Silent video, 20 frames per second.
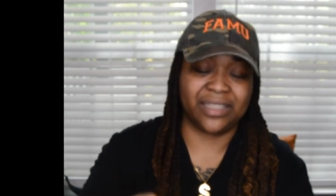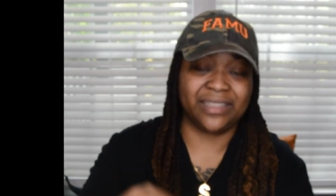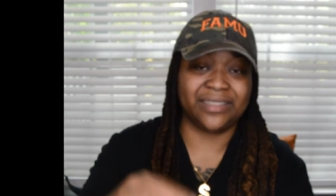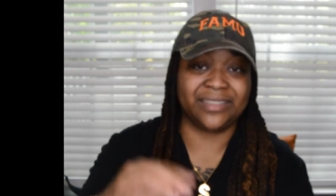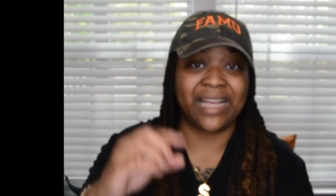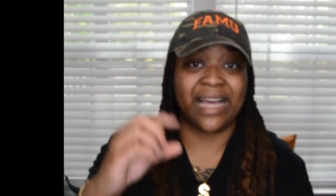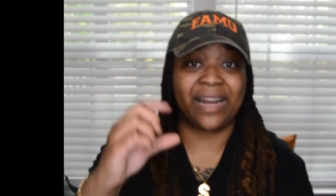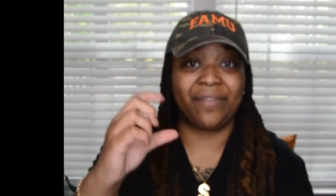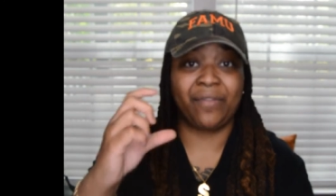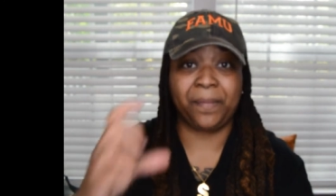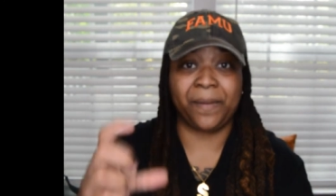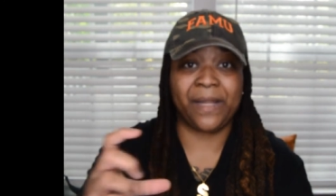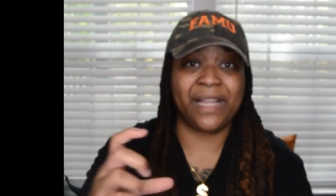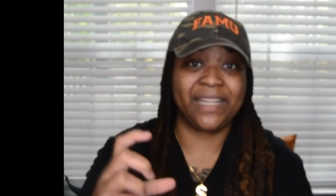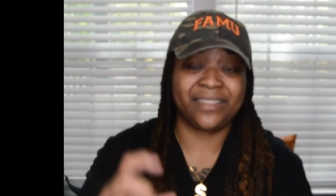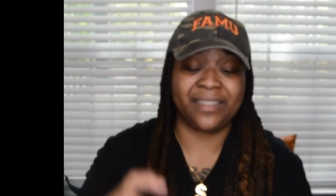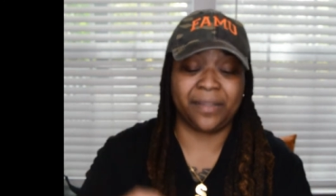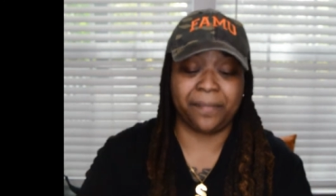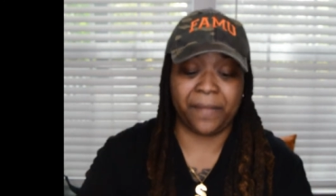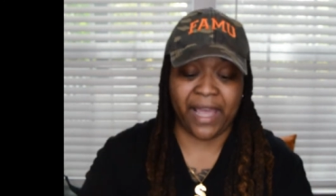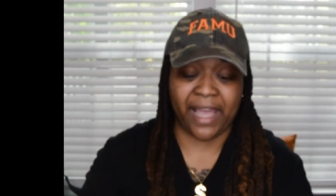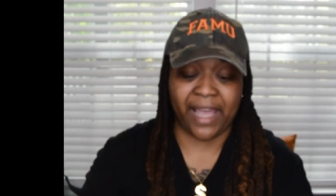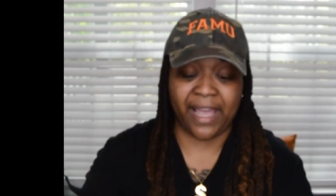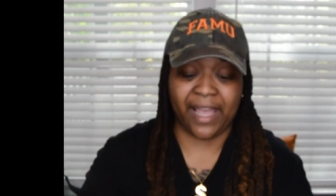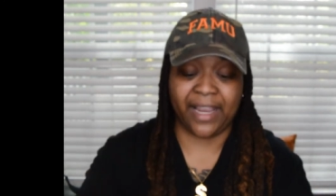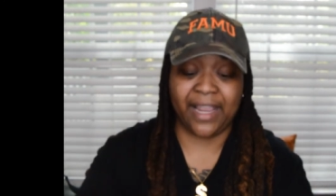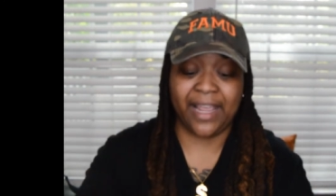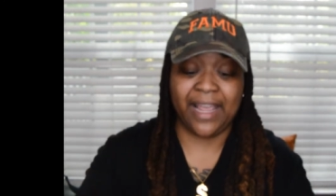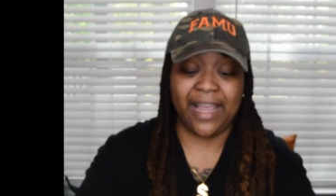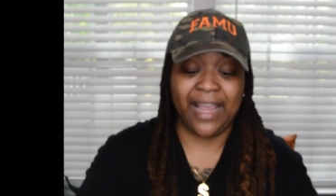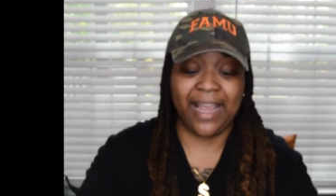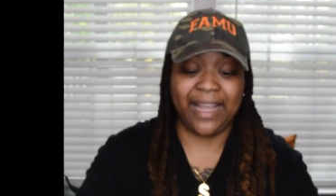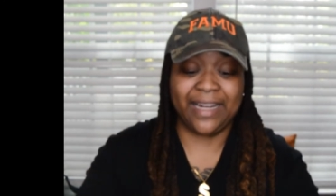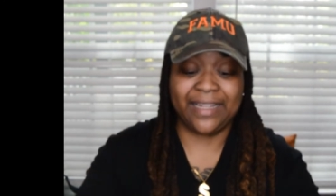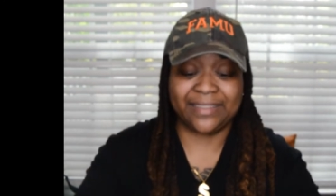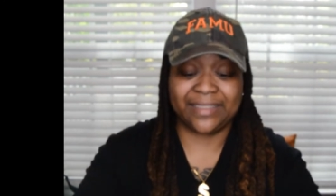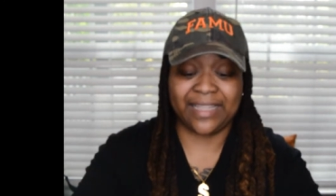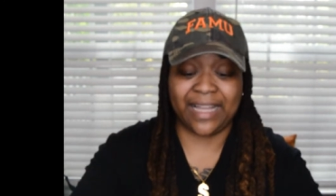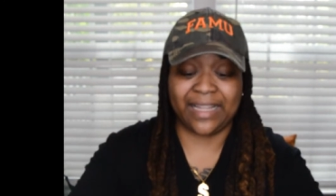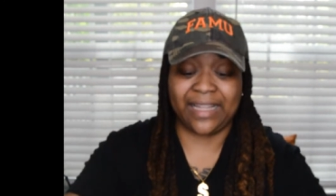inside of a plastic bag, and
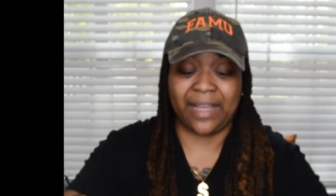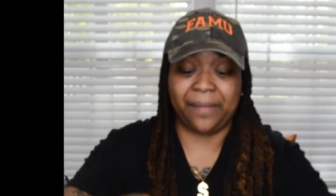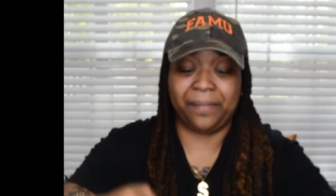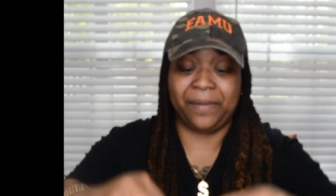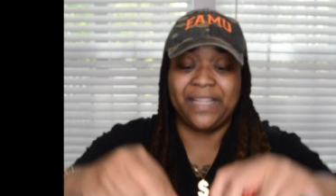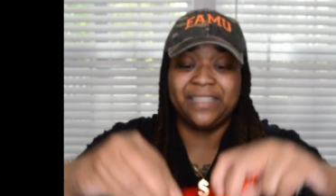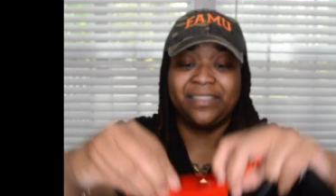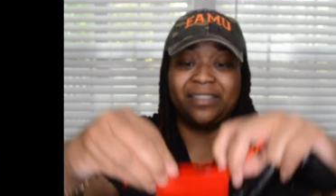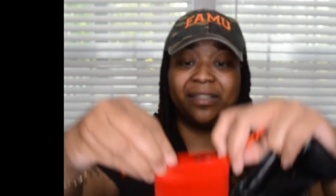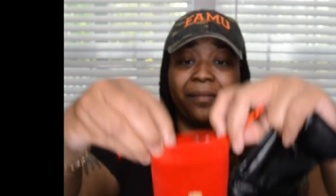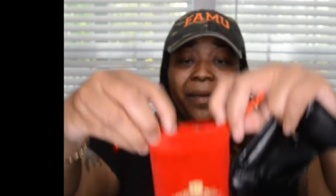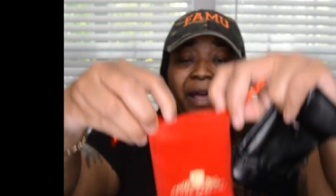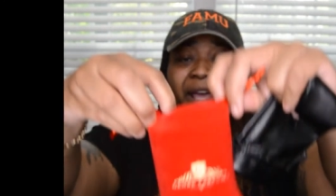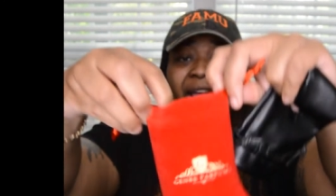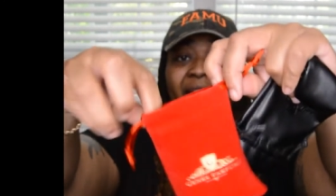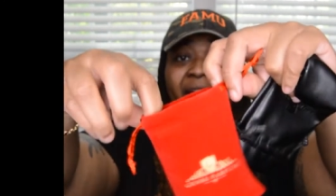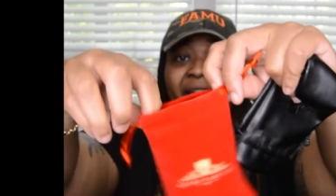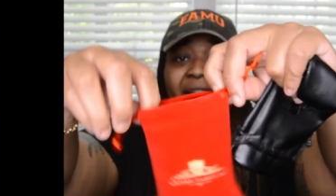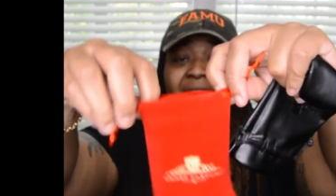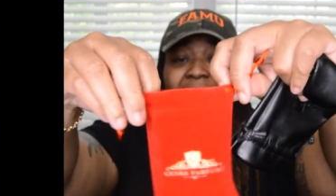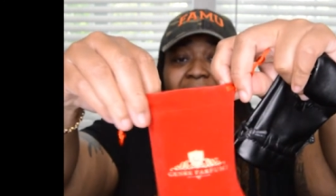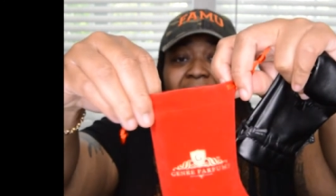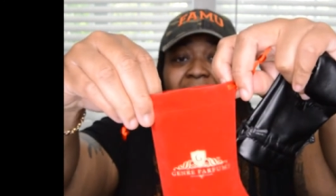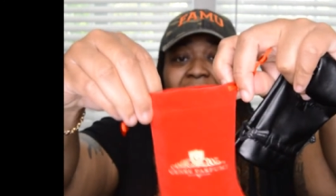inside that plastic bag,